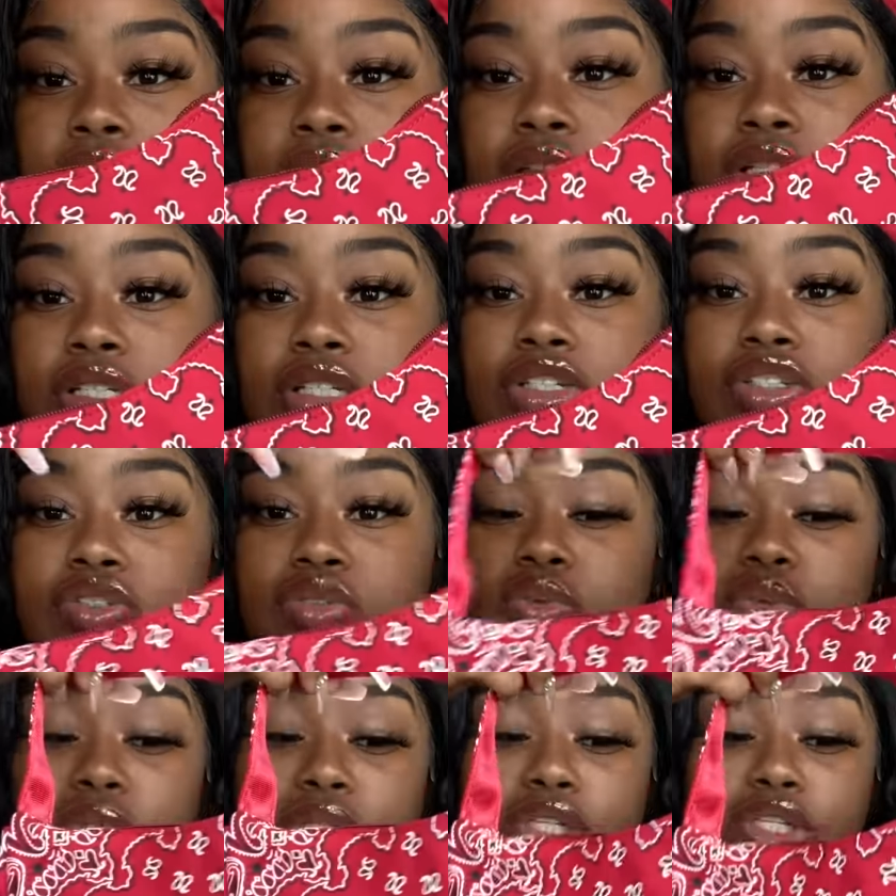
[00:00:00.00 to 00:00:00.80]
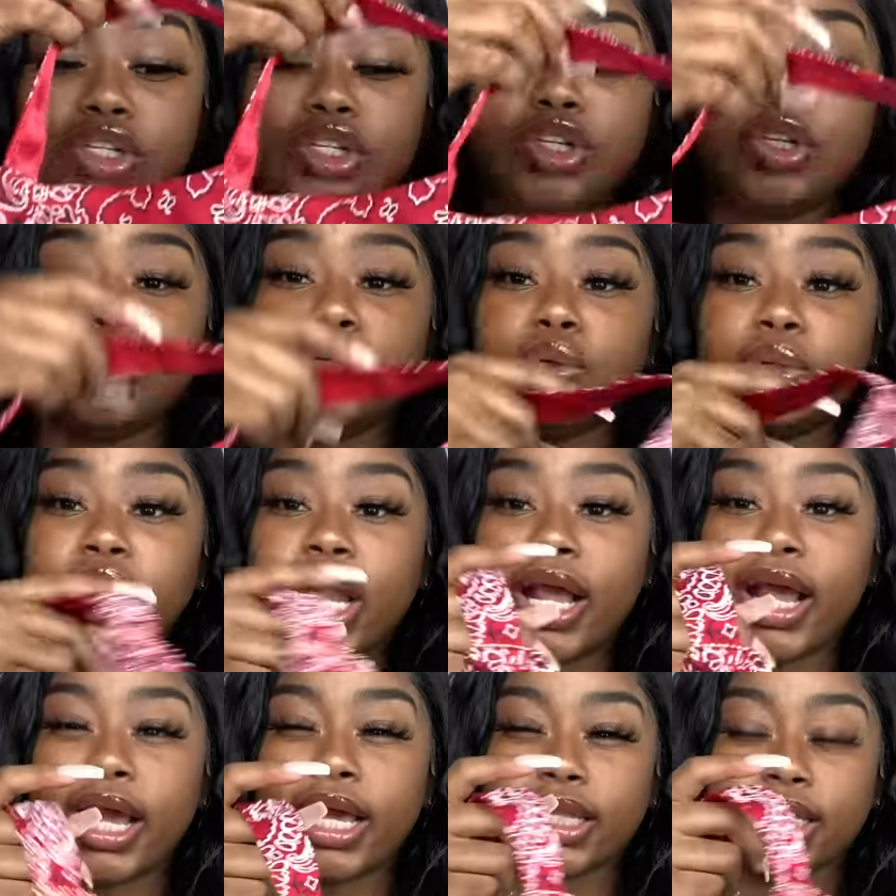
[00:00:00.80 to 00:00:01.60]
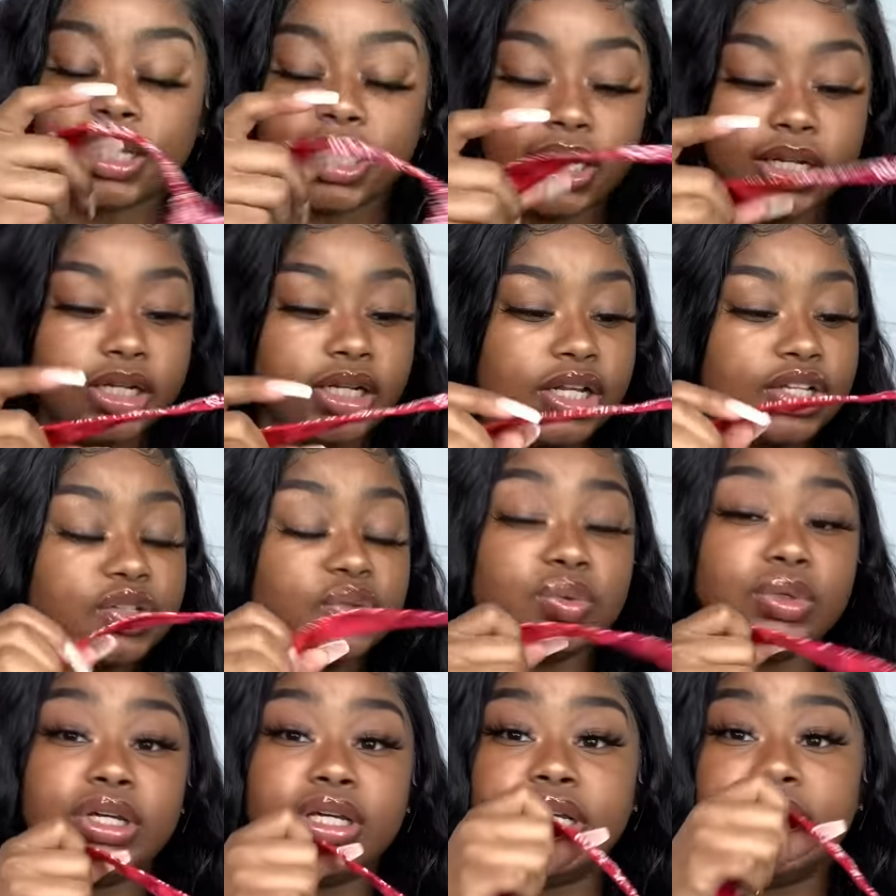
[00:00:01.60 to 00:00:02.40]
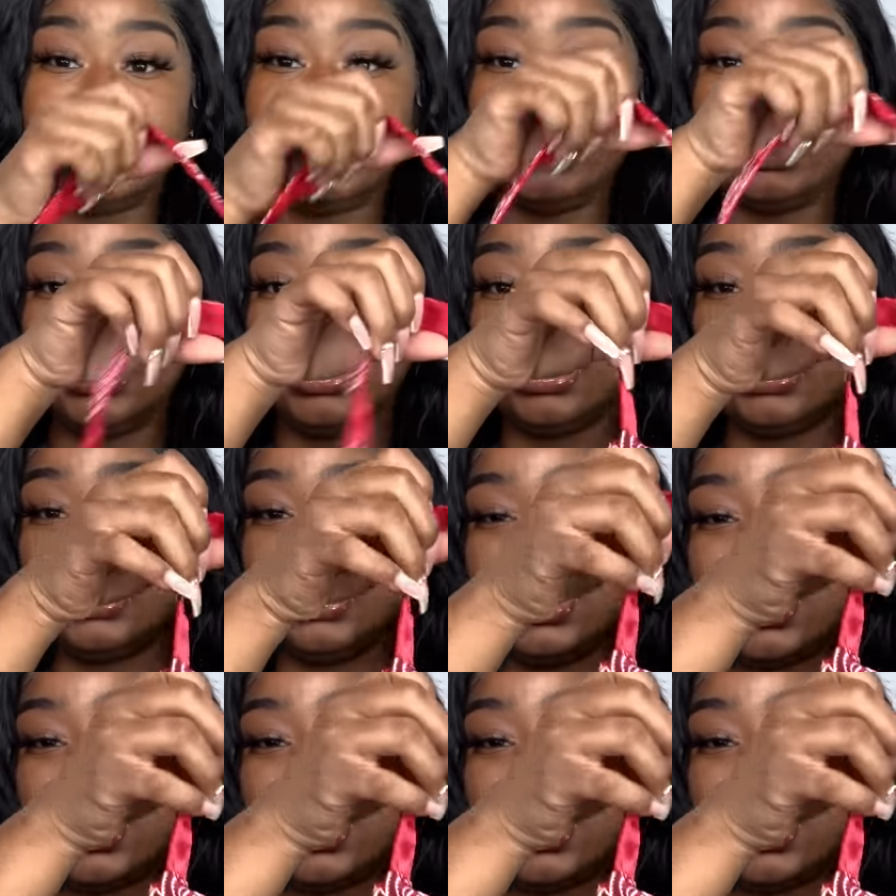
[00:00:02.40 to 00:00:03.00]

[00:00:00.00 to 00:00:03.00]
This is really cute, and I got another one in